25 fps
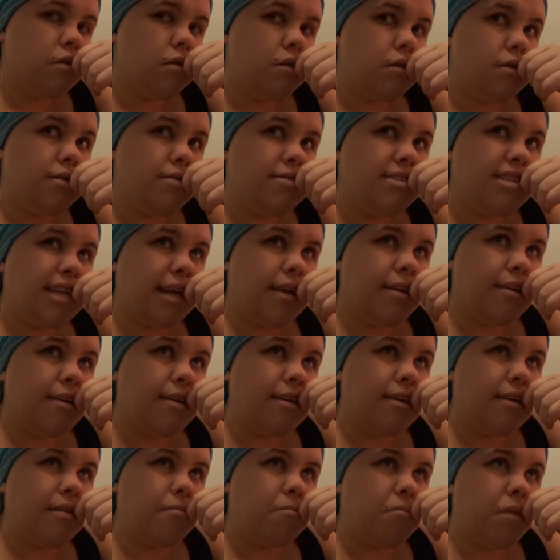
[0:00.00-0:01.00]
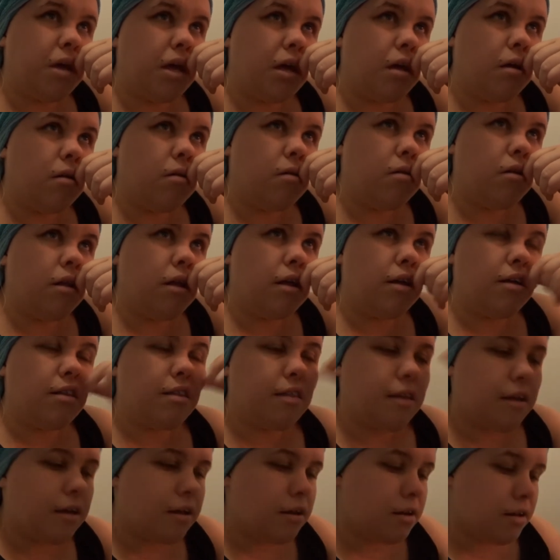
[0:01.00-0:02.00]
sending mail like
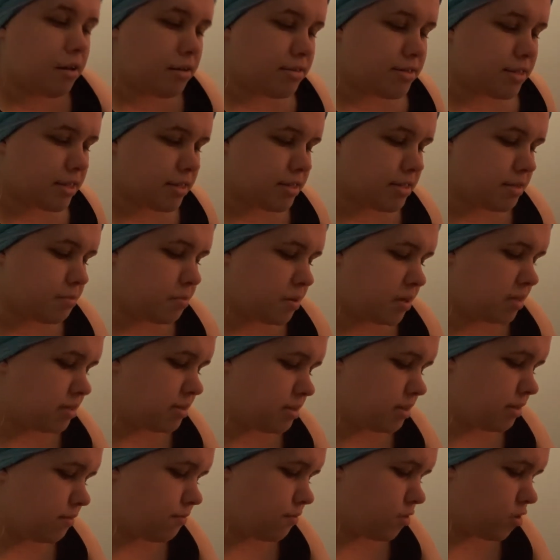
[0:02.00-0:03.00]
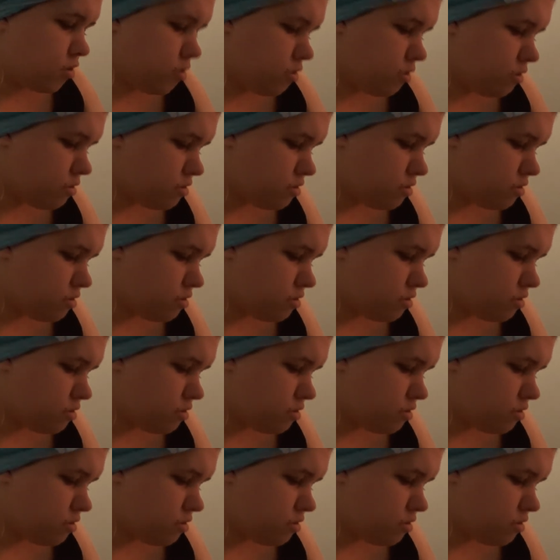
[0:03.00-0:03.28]
that is expensive though,